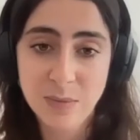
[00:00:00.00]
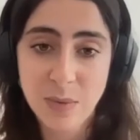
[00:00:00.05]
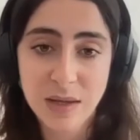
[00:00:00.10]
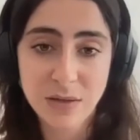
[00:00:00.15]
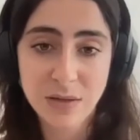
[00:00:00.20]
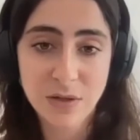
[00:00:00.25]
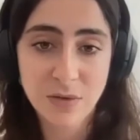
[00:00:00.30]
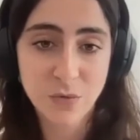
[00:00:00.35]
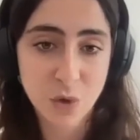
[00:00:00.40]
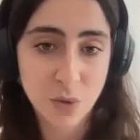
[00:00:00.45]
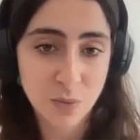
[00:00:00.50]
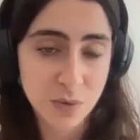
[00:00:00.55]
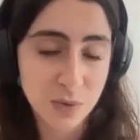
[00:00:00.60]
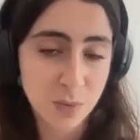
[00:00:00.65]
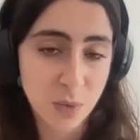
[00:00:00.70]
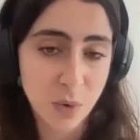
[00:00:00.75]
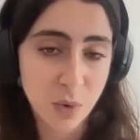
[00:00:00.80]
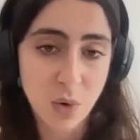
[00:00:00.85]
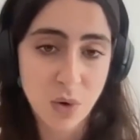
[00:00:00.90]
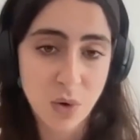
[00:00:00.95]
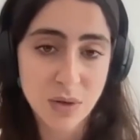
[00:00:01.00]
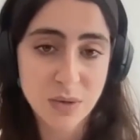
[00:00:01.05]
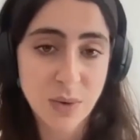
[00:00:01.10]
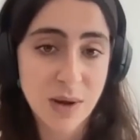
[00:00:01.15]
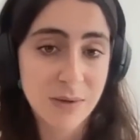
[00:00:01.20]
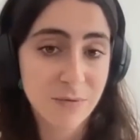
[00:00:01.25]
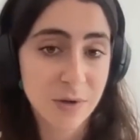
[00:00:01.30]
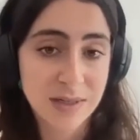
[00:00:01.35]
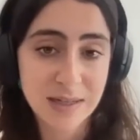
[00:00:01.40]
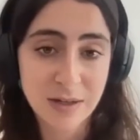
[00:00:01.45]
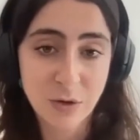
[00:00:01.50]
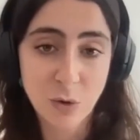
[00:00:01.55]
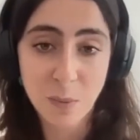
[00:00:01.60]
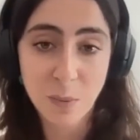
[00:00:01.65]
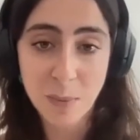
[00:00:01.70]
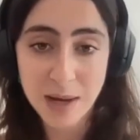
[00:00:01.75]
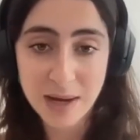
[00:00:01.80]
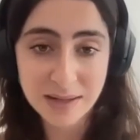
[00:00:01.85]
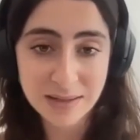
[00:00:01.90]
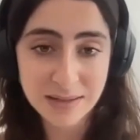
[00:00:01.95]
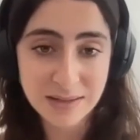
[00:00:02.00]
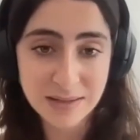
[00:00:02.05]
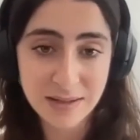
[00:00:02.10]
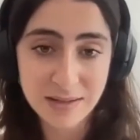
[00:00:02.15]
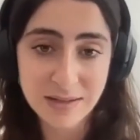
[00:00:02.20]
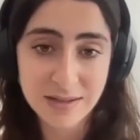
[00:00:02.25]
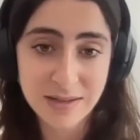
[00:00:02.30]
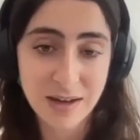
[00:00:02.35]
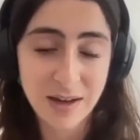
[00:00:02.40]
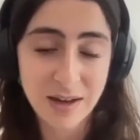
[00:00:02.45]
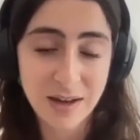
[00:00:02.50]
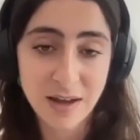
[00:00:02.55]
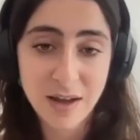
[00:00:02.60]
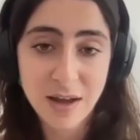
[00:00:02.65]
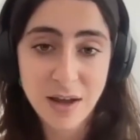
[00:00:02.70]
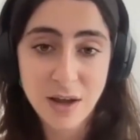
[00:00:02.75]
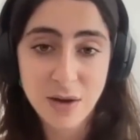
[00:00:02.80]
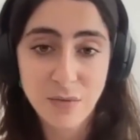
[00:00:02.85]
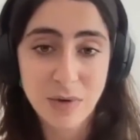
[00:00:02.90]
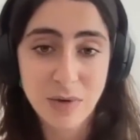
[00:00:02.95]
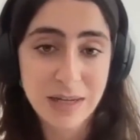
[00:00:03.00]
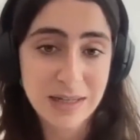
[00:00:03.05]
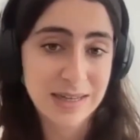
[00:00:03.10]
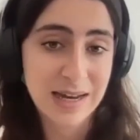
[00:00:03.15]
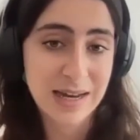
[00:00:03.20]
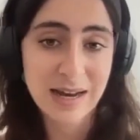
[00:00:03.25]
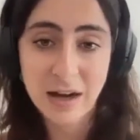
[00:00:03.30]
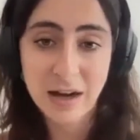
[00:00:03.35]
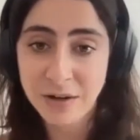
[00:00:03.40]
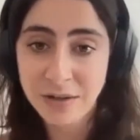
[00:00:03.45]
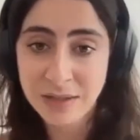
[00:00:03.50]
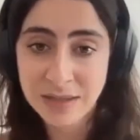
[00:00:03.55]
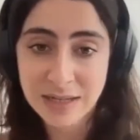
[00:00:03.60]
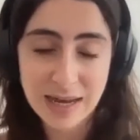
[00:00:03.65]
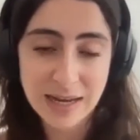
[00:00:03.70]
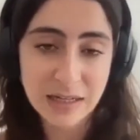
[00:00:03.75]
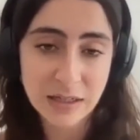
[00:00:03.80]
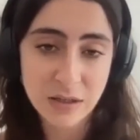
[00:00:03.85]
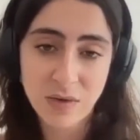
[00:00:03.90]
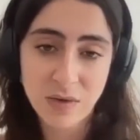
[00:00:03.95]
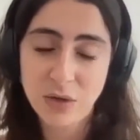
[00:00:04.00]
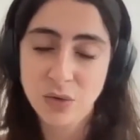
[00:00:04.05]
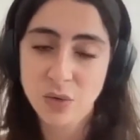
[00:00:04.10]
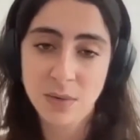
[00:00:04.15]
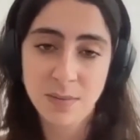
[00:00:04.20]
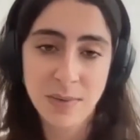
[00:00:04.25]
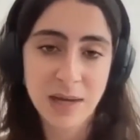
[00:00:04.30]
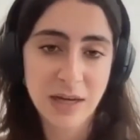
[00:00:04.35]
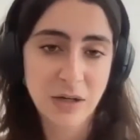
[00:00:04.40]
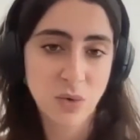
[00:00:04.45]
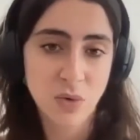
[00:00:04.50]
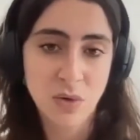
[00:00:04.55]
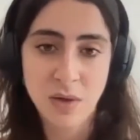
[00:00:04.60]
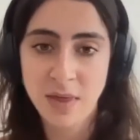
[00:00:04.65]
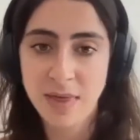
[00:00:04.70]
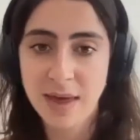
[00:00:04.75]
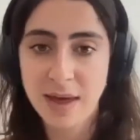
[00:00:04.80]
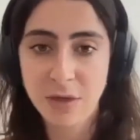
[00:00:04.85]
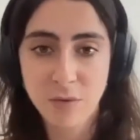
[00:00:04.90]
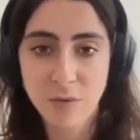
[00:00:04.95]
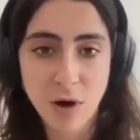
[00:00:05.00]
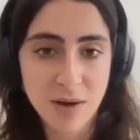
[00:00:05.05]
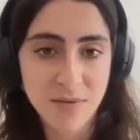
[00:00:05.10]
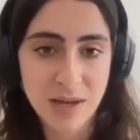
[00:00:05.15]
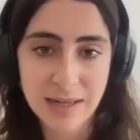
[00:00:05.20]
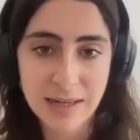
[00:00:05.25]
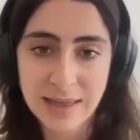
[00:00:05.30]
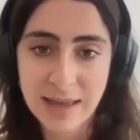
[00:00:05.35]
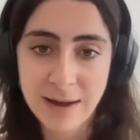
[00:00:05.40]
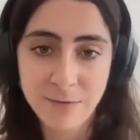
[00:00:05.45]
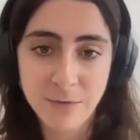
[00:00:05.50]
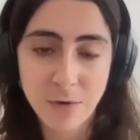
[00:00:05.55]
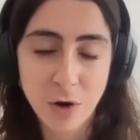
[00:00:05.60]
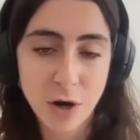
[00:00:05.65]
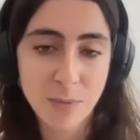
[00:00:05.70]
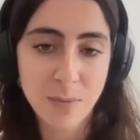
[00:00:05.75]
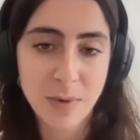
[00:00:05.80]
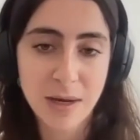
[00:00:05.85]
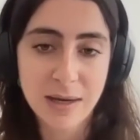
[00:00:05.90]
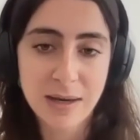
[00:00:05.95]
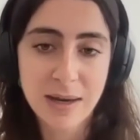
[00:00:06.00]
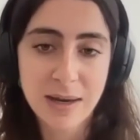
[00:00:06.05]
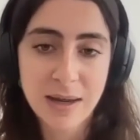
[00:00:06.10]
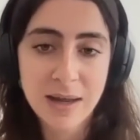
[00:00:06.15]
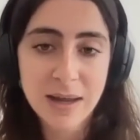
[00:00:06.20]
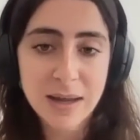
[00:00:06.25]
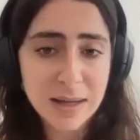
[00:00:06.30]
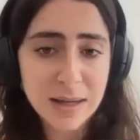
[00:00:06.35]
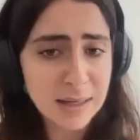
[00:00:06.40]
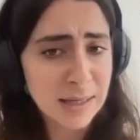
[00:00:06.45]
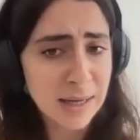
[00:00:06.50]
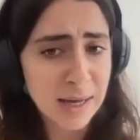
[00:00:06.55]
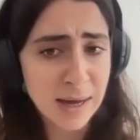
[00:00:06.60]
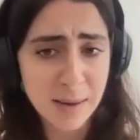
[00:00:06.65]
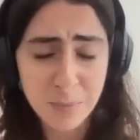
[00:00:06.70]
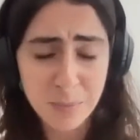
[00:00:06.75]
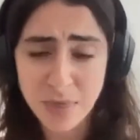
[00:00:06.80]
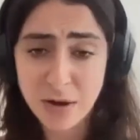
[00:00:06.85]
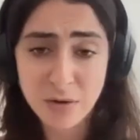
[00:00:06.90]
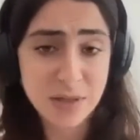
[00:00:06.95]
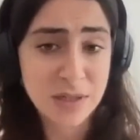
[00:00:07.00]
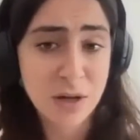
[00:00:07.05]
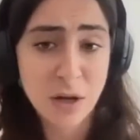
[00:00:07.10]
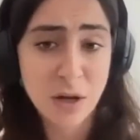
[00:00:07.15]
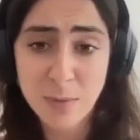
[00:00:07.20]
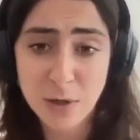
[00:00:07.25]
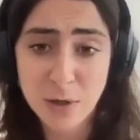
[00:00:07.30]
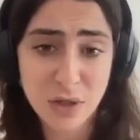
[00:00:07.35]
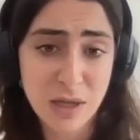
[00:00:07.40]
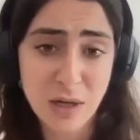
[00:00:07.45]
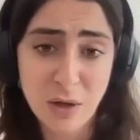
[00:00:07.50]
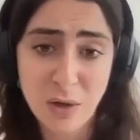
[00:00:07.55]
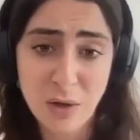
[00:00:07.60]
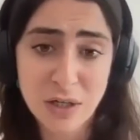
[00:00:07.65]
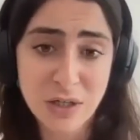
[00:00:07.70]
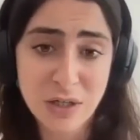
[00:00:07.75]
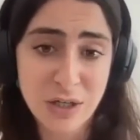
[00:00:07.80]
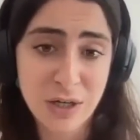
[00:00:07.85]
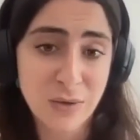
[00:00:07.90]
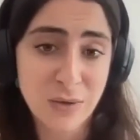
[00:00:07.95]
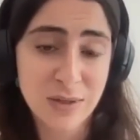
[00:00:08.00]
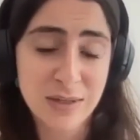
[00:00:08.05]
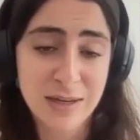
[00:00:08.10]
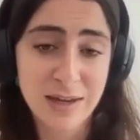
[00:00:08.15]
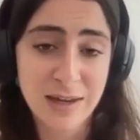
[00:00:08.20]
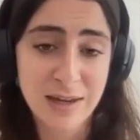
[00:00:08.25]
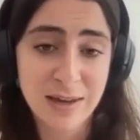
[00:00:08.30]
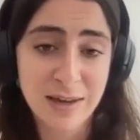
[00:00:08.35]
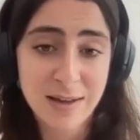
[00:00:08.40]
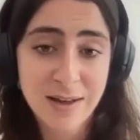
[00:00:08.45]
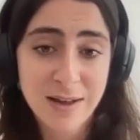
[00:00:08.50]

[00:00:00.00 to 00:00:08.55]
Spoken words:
months of job support to every single person to really stay close to that individual and make sure that they're thriving in that environment. But there is so much that you can do to